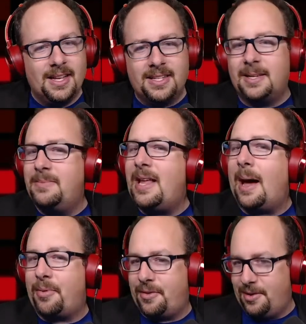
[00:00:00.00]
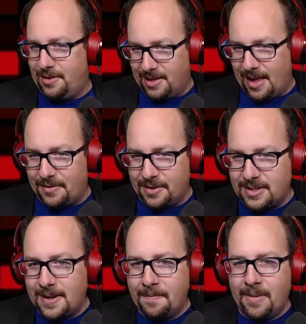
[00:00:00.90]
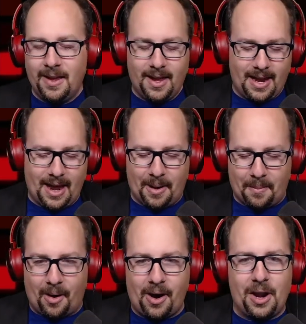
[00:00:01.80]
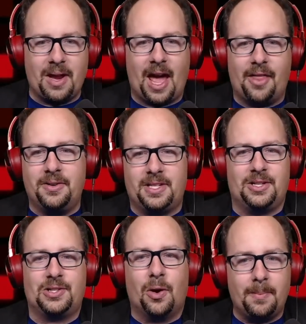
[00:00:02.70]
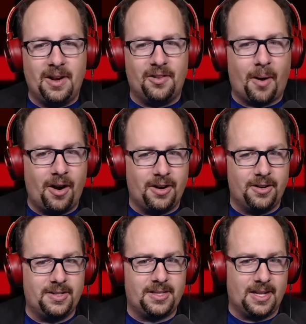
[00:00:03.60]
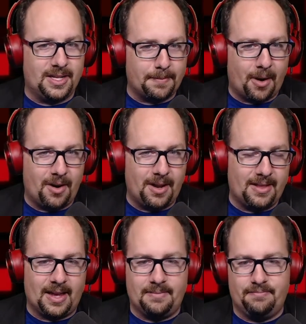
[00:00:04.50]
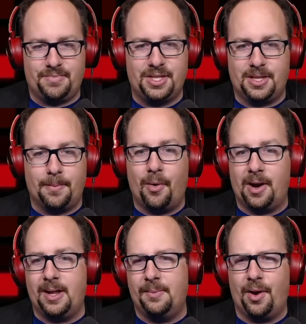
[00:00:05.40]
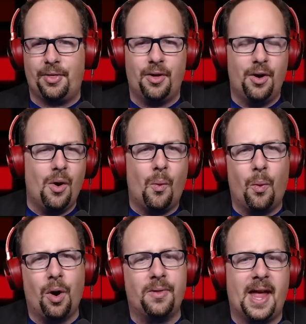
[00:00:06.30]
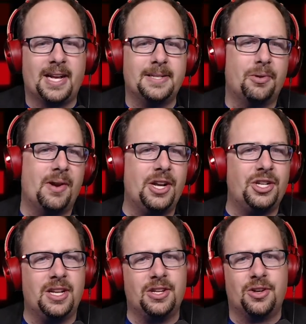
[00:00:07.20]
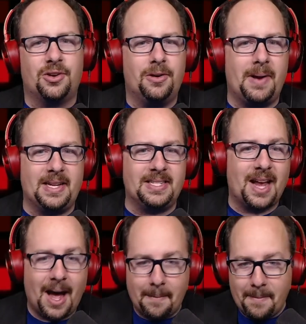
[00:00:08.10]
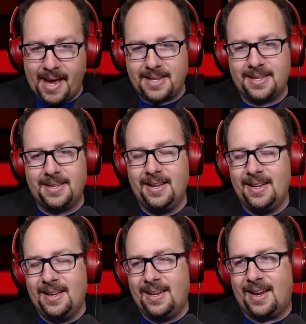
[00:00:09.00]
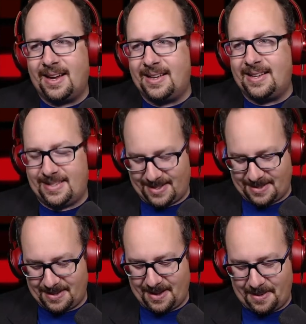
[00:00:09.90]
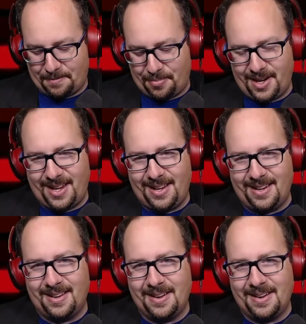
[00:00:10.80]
some depth to the levels. Now, Mario gathers an assortment of partners in his party that support him with world exploration and turn-based combat. It's a pretty